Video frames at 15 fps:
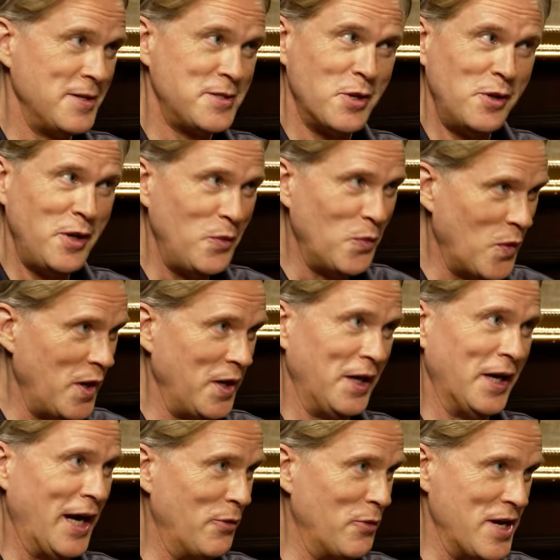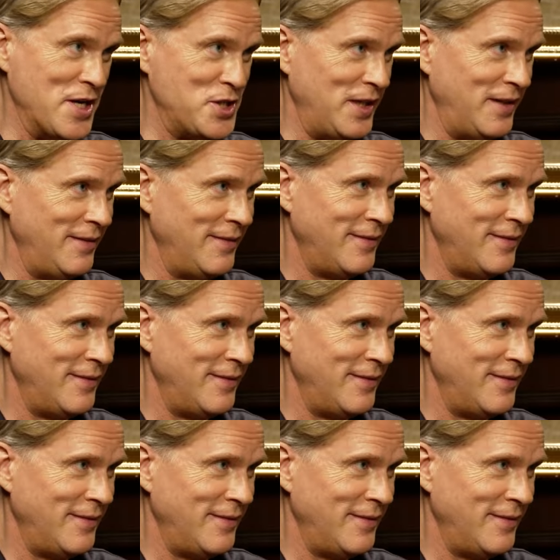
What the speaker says: There's only one Guy Ritchie.